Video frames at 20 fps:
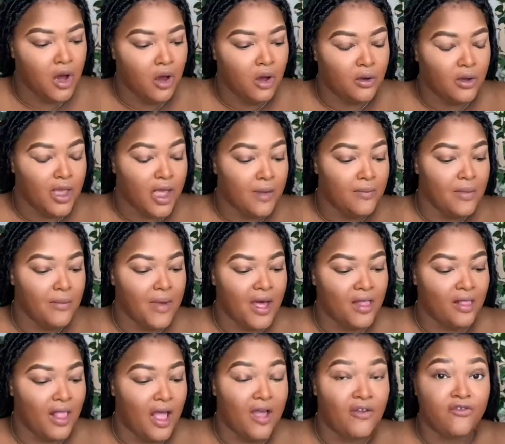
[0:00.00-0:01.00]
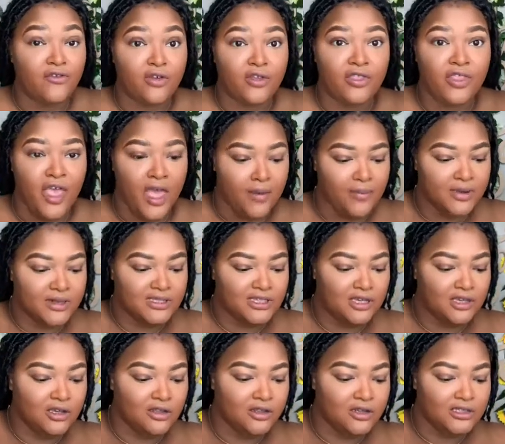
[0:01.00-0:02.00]
came in my life for that
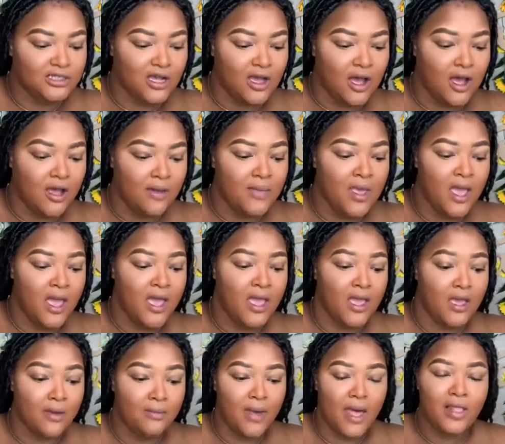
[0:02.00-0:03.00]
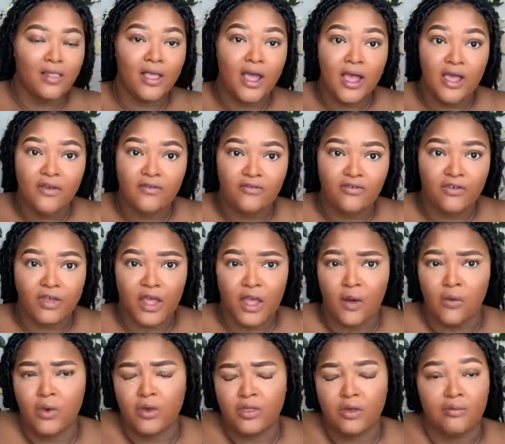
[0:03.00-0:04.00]
particular time in my life and
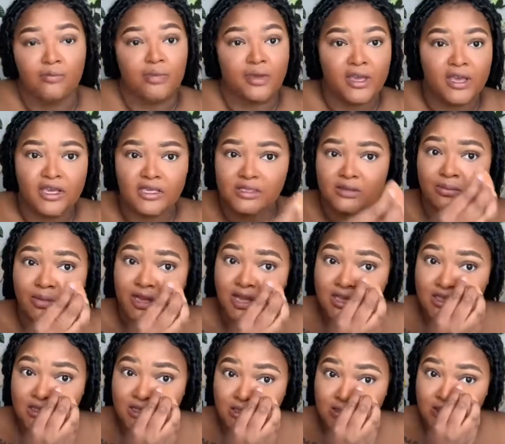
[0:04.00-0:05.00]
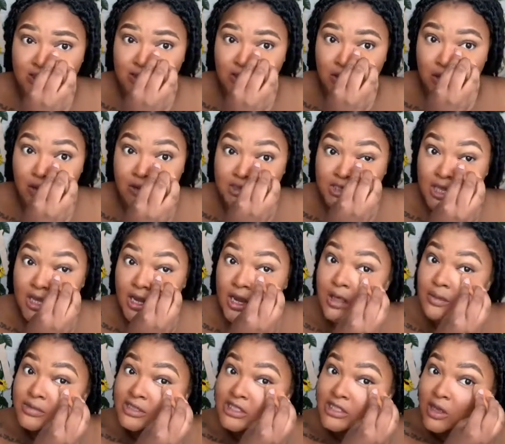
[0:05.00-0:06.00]
were the biggest blessings. You know what I'm saying?
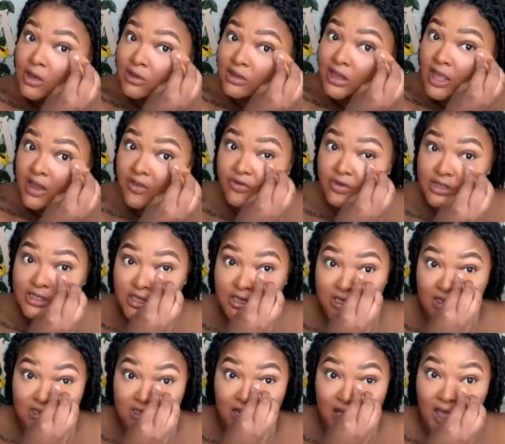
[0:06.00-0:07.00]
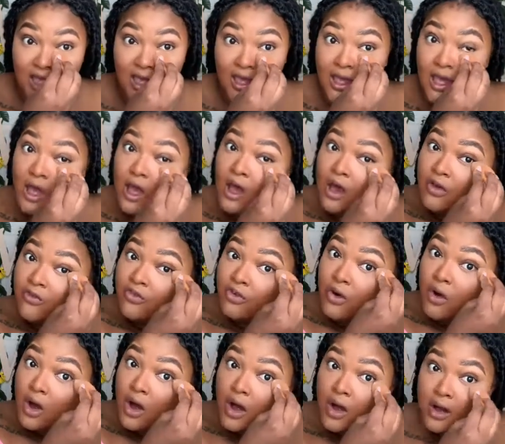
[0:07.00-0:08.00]
I'm so thankful to this day
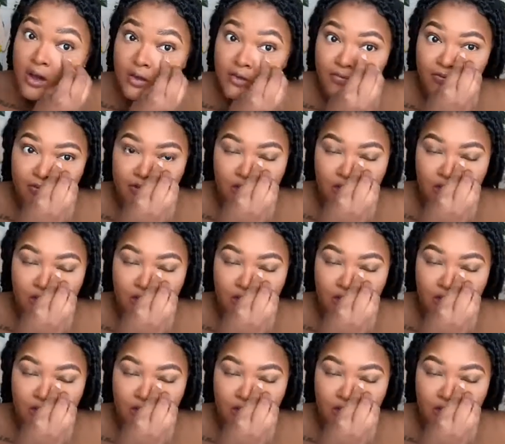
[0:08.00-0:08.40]
for, you